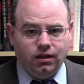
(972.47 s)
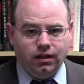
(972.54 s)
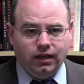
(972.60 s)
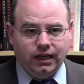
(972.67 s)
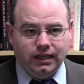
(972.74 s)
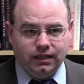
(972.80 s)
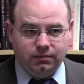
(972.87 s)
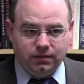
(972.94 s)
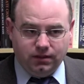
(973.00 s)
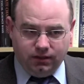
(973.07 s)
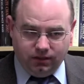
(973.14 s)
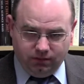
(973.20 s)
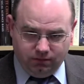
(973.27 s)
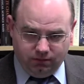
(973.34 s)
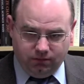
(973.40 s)
and the,
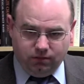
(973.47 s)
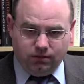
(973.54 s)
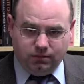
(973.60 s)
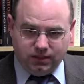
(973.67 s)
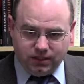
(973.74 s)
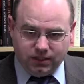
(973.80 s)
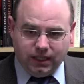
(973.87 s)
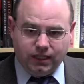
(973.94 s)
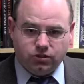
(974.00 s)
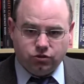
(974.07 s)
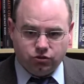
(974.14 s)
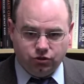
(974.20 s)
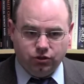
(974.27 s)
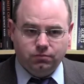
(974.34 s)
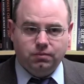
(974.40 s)
and the mistakes
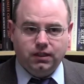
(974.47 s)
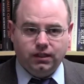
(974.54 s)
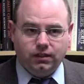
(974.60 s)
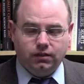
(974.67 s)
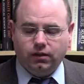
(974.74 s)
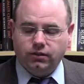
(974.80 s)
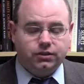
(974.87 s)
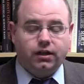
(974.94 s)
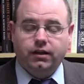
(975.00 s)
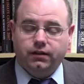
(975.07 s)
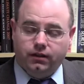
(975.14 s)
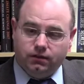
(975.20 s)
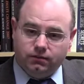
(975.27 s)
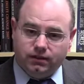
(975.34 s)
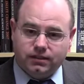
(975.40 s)
should be, or sorry,
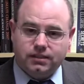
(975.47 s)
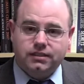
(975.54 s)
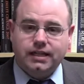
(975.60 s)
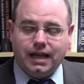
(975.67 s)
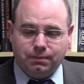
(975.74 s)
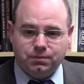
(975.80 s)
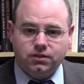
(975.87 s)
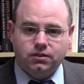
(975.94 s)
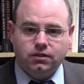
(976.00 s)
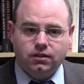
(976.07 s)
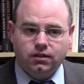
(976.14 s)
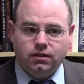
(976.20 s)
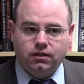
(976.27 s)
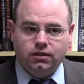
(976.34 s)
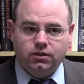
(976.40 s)
the, the steps
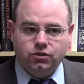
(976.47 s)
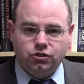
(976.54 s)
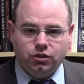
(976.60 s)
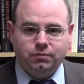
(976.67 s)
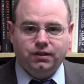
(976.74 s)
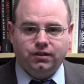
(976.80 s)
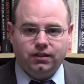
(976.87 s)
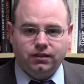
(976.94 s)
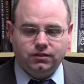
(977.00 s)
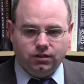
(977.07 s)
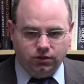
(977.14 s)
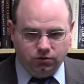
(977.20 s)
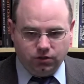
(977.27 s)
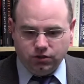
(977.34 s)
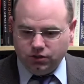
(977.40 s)
should be things
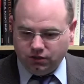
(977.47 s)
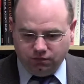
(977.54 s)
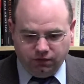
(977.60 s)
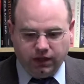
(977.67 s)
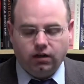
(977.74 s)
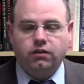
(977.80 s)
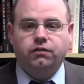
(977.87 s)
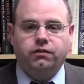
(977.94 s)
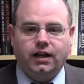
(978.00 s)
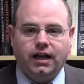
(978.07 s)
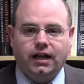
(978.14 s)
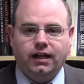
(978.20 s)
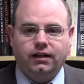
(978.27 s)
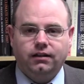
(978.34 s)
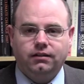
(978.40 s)
that you can just
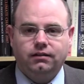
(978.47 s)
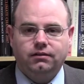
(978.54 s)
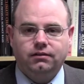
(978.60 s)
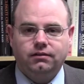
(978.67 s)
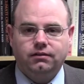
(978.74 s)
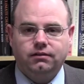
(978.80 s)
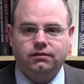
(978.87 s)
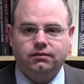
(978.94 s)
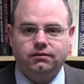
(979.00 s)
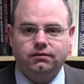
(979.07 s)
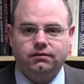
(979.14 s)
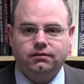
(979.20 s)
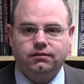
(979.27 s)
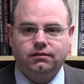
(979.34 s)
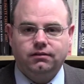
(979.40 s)
verify
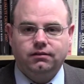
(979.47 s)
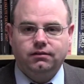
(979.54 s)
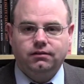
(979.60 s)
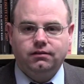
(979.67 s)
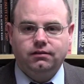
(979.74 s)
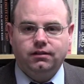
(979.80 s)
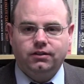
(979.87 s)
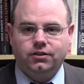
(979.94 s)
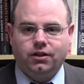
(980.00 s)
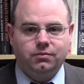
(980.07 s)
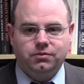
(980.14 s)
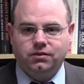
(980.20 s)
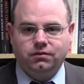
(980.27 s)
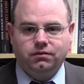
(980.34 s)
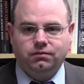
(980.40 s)
in
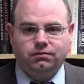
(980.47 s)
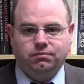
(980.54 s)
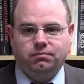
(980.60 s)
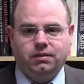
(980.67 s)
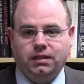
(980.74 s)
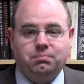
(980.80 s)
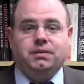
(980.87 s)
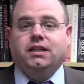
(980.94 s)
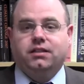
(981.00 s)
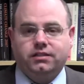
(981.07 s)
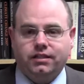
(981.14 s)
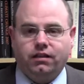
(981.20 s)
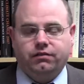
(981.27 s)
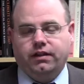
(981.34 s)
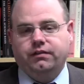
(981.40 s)
terms of it being
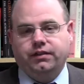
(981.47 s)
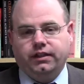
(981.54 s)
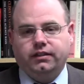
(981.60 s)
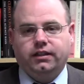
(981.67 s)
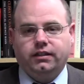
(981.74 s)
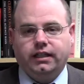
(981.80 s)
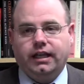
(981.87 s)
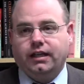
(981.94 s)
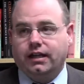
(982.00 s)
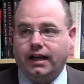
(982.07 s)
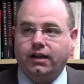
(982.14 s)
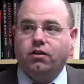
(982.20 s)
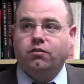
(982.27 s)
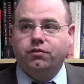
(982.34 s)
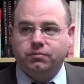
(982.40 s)
self-evident that, yeah, can
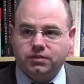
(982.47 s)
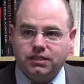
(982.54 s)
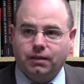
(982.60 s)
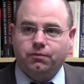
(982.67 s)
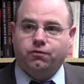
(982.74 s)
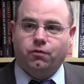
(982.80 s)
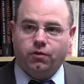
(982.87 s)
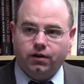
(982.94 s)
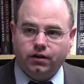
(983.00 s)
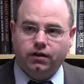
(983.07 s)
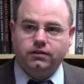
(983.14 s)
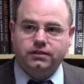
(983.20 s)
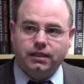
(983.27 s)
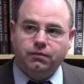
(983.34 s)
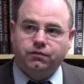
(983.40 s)
I go from step four
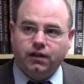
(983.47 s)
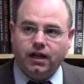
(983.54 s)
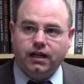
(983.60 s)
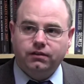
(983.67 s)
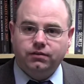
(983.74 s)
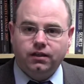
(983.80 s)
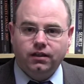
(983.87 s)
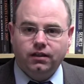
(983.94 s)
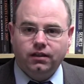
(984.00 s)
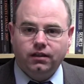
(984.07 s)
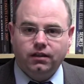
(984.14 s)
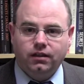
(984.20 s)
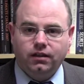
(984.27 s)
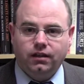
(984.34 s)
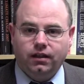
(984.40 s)
to step five?
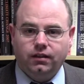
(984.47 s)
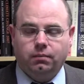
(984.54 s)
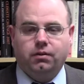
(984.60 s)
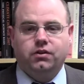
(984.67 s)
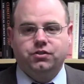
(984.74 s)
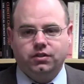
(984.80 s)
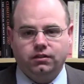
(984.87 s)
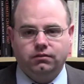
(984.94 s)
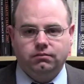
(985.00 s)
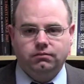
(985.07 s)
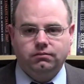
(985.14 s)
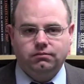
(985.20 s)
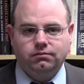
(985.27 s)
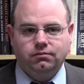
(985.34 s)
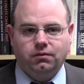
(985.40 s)
And the
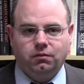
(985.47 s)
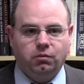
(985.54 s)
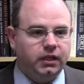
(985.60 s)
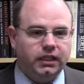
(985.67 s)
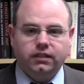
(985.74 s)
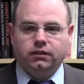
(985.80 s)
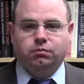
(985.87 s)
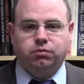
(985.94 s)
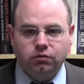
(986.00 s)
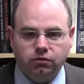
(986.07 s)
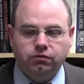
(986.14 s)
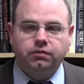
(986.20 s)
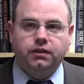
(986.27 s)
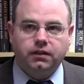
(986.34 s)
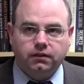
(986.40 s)
person reading the
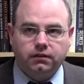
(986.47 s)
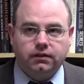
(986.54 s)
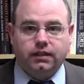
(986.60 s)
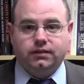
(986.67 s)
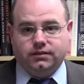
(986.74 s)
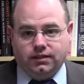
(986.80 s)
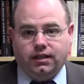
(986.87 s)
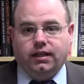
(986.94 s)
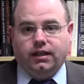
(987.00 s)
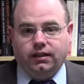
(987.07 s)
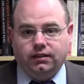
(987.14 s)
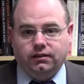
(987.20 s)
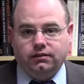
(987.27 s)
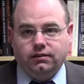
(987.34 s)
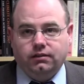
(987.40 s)
proof can, can
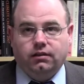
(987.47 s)
say,